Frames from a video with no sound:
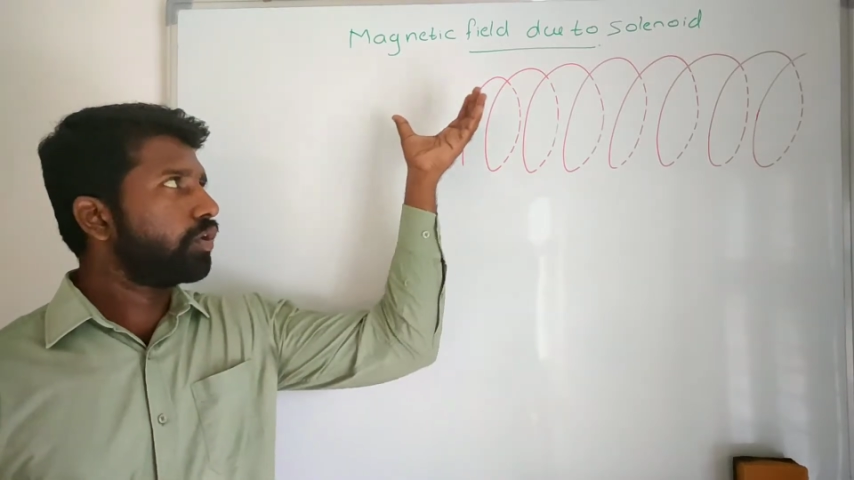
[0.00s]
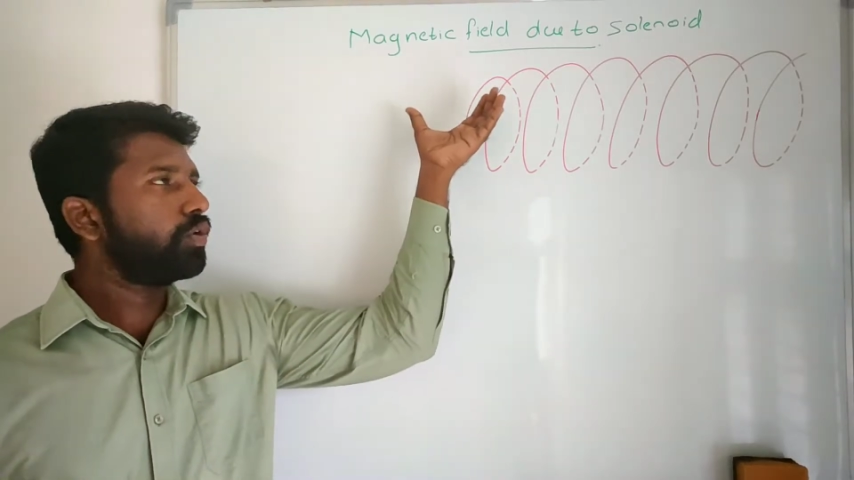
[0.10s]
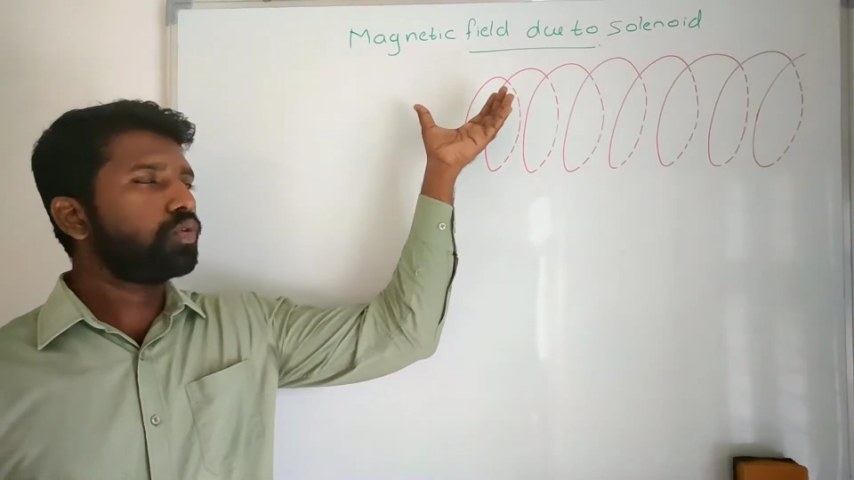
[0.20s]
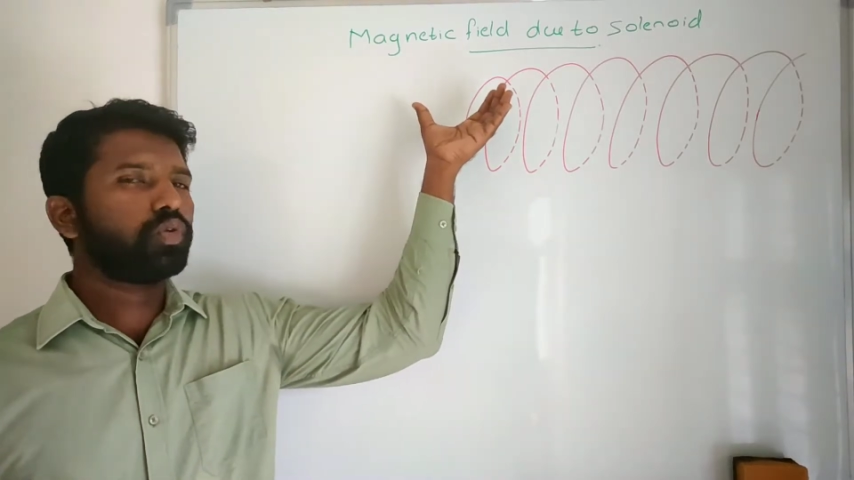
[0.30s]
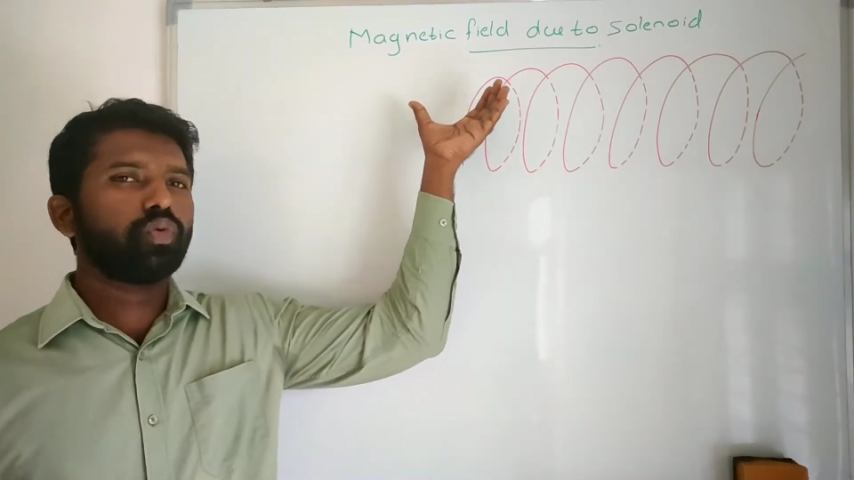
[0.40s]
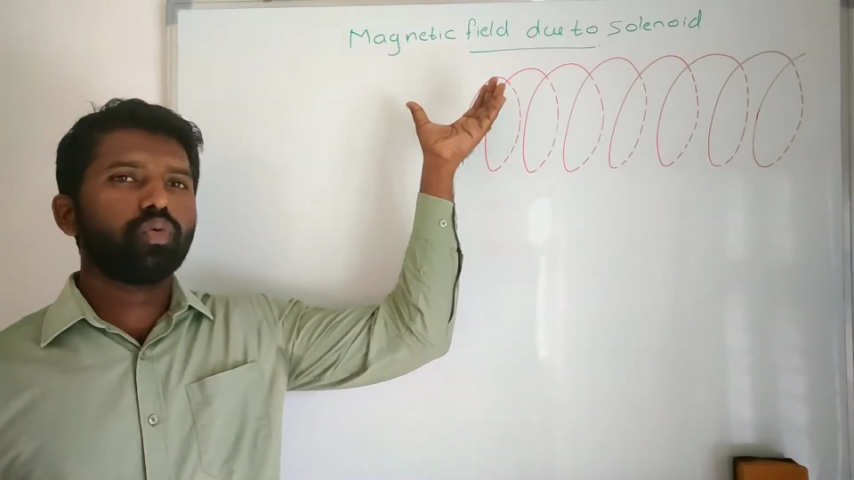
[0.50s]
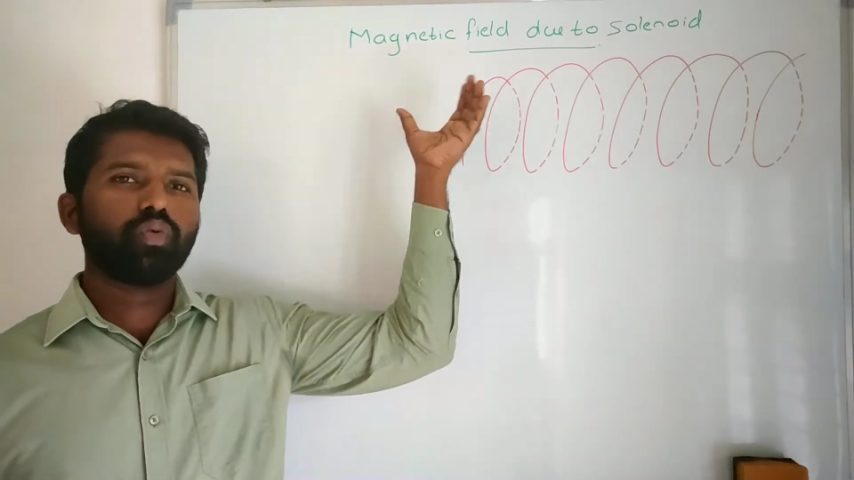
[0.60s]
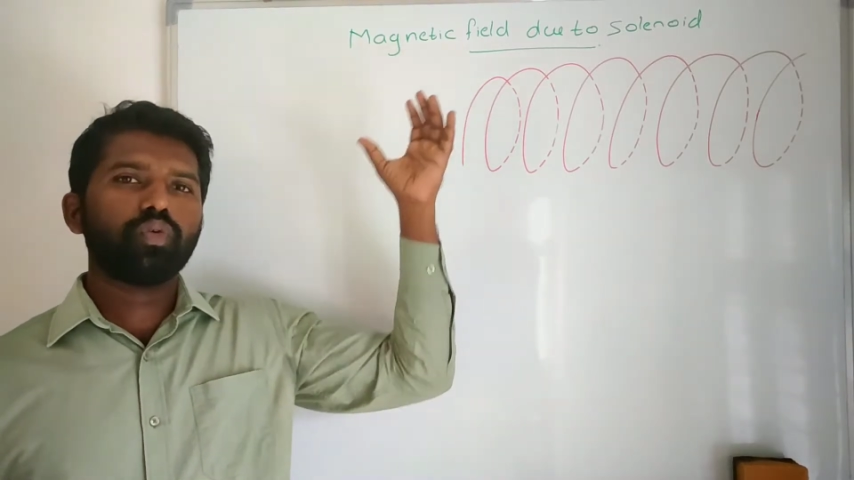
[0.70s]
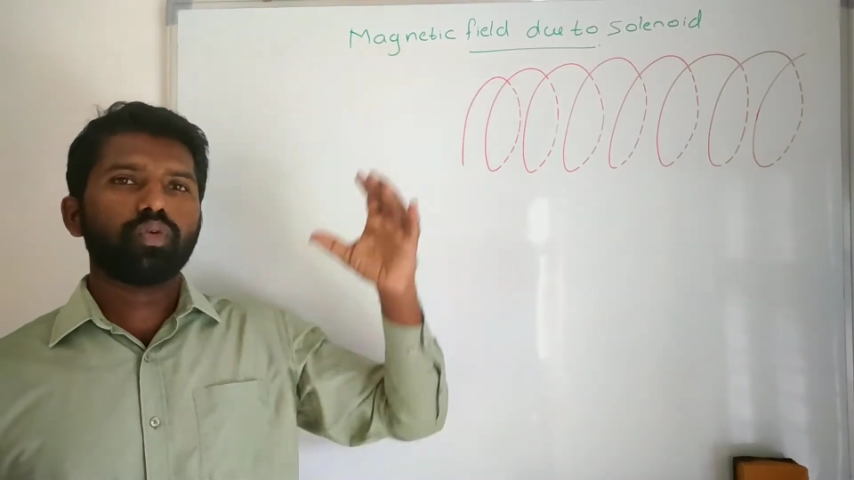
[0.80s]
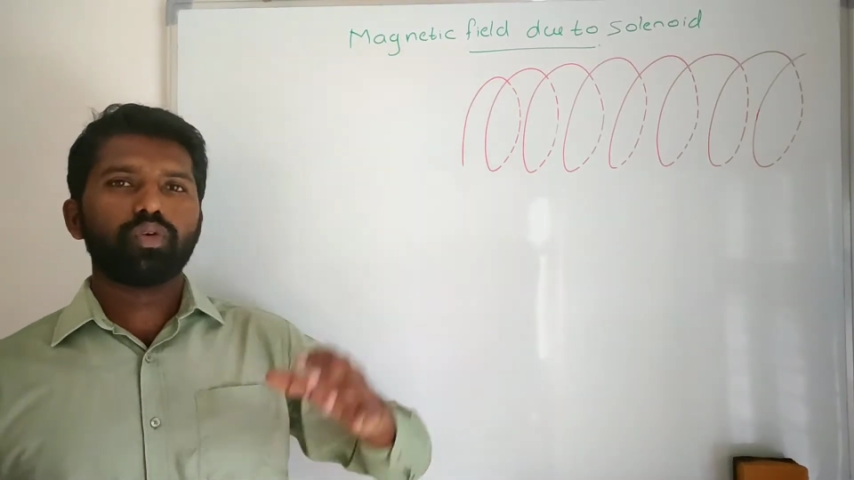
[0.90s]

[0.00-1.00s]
due to